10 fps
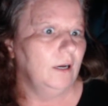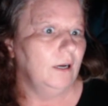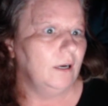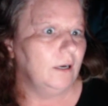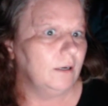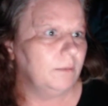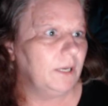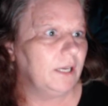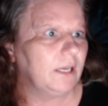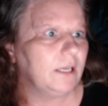
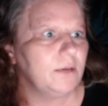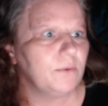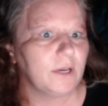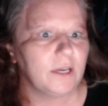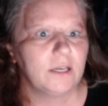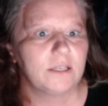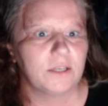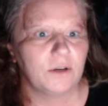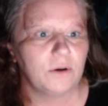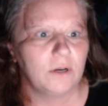Anyway,
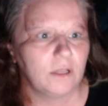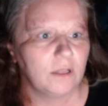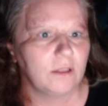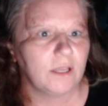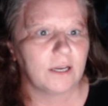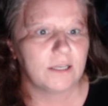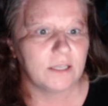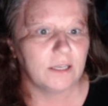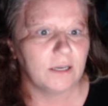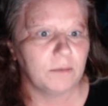so like I
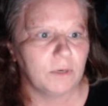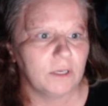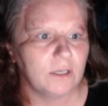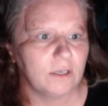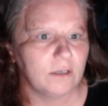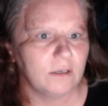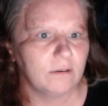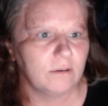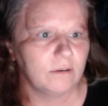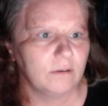said, I'm gonna
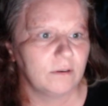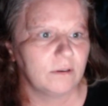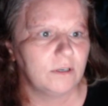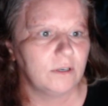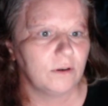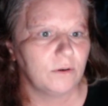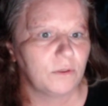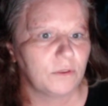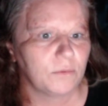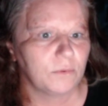go
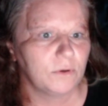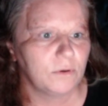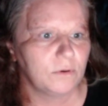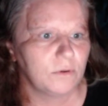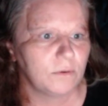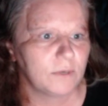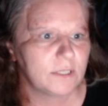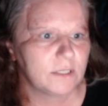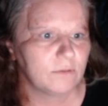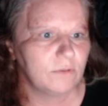through the
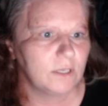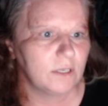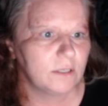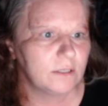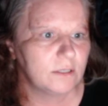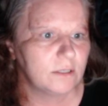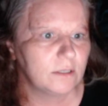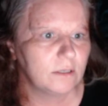rest of this,